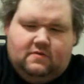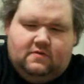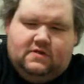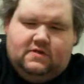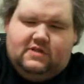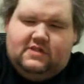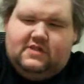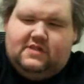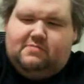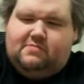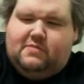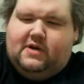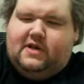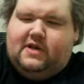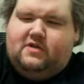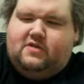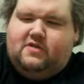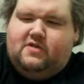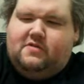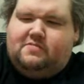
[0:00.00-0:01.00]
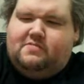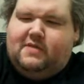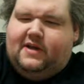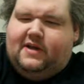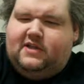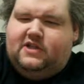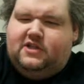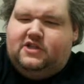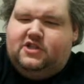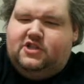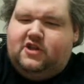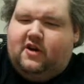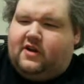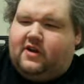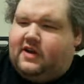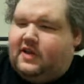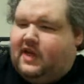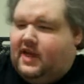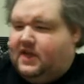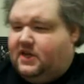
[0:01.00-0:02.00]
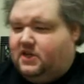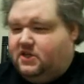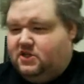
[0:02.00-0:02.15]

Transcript: Somebody took my shark cage.